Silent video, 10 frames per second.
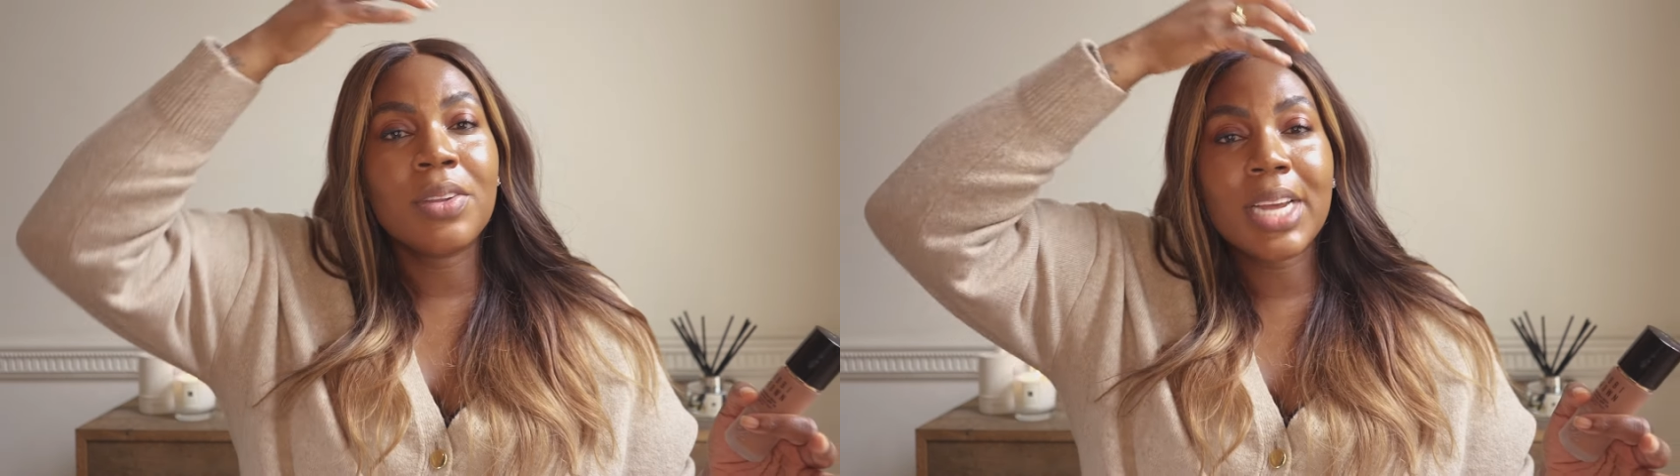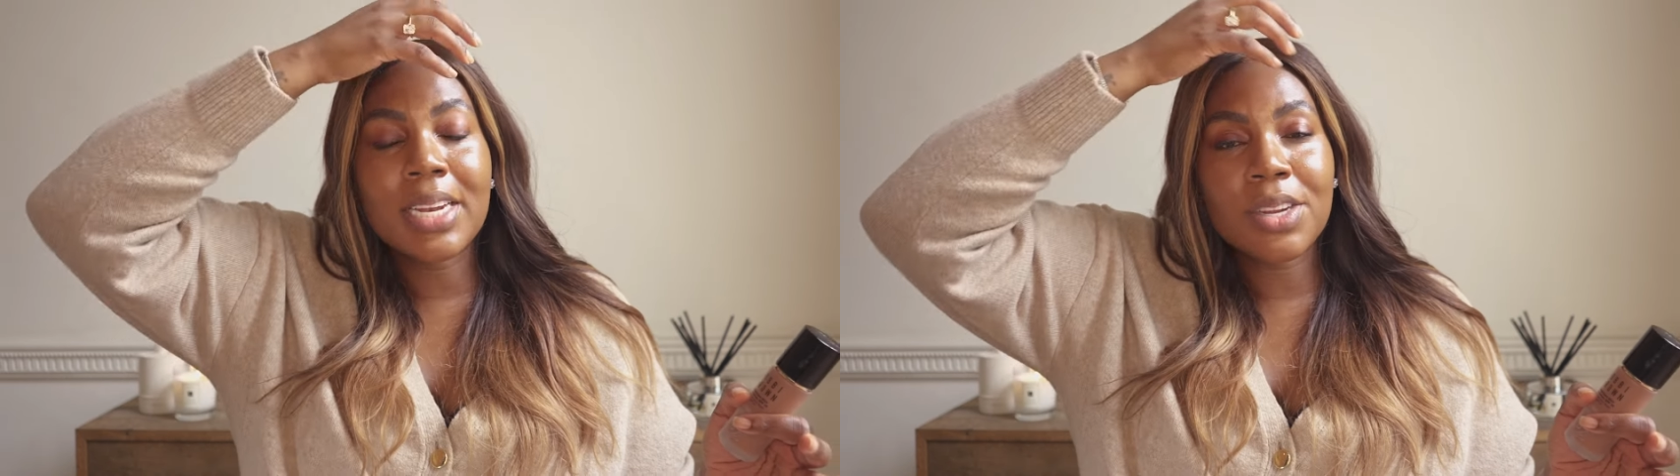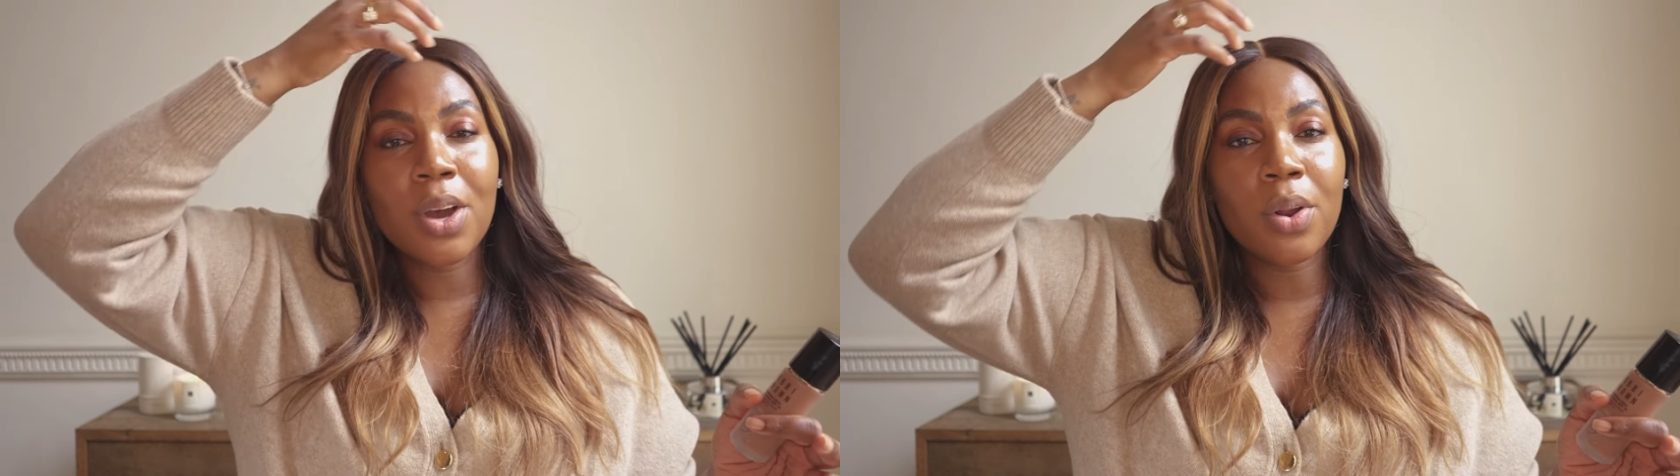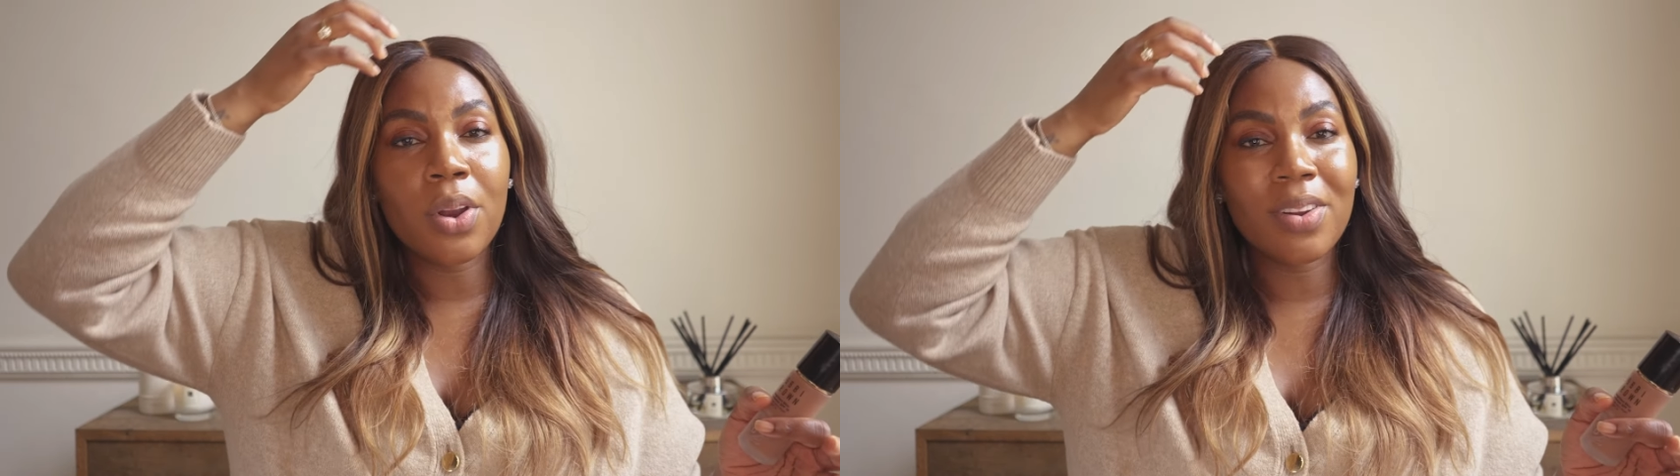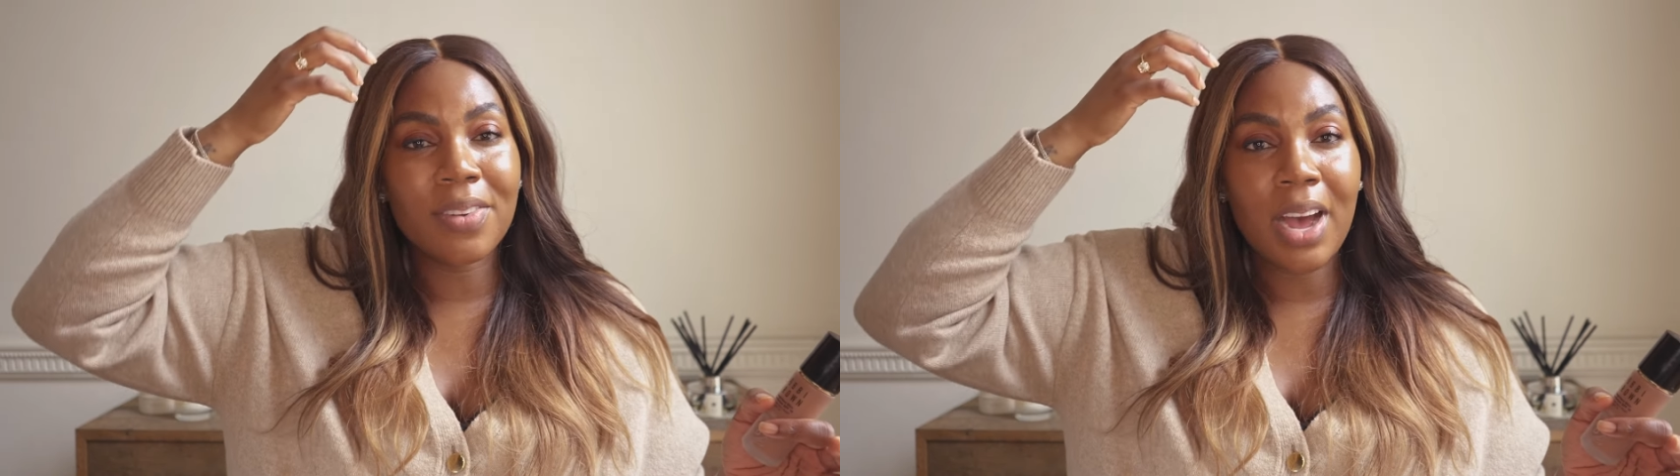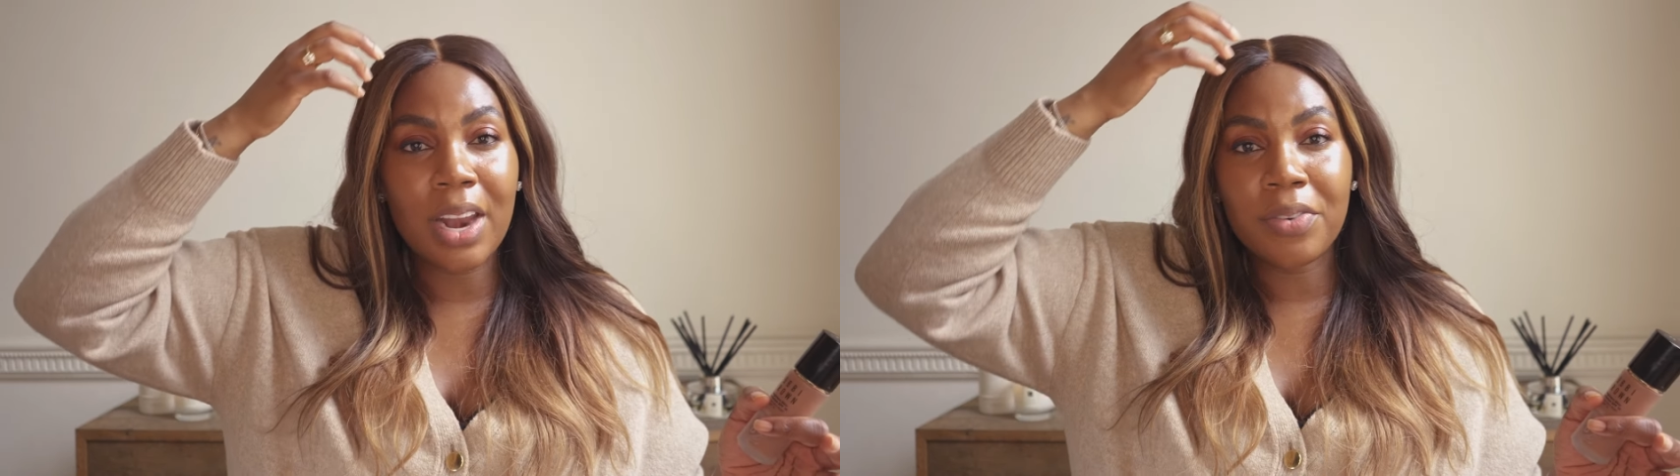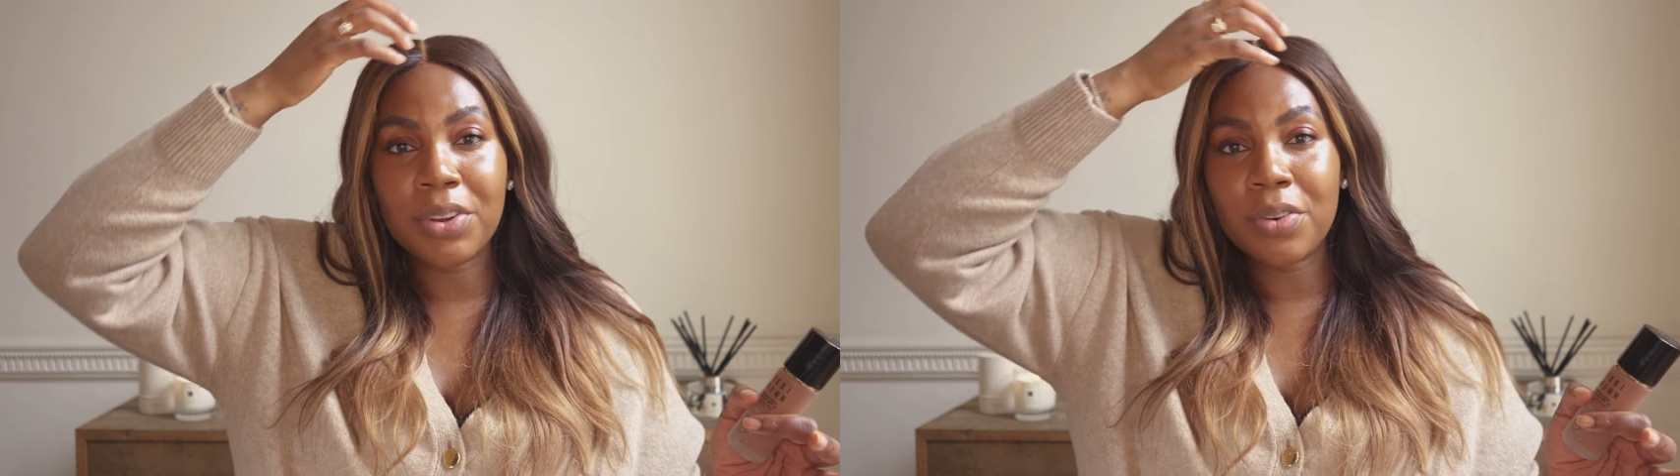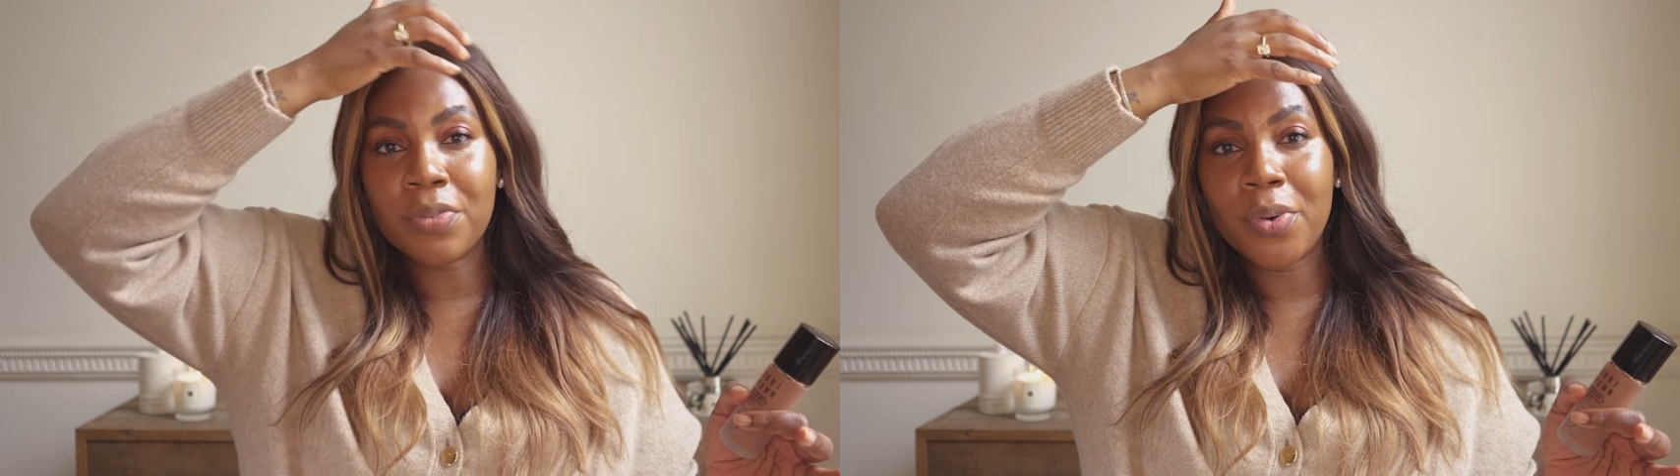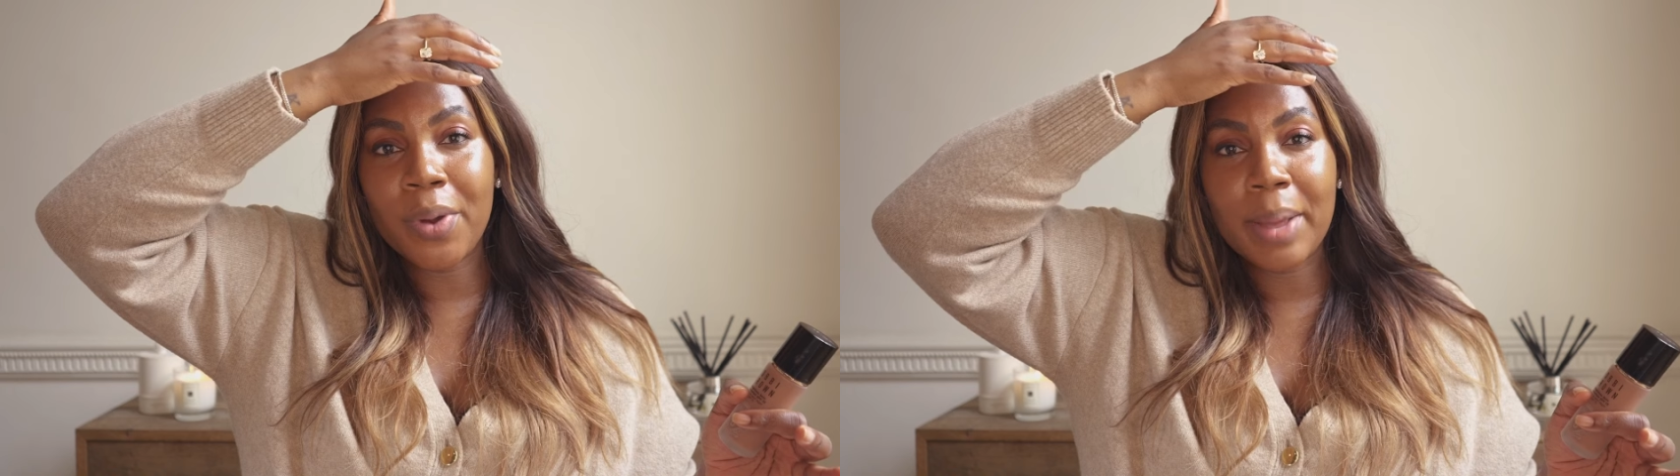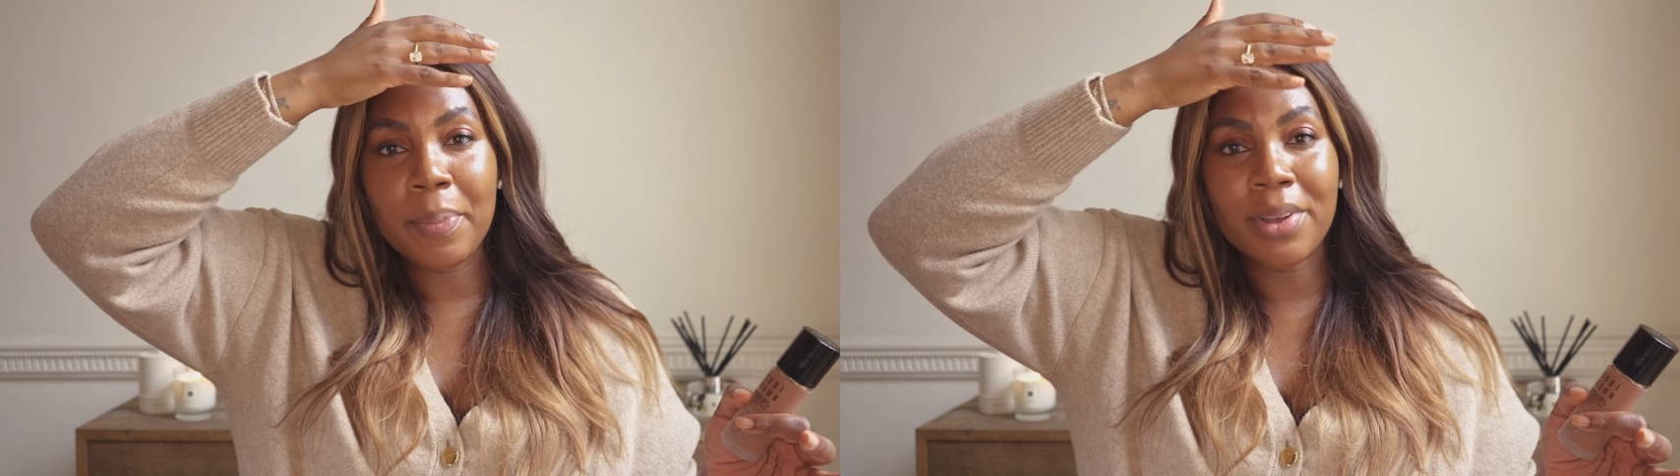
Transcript: You tend to hold a lot of color in your forehead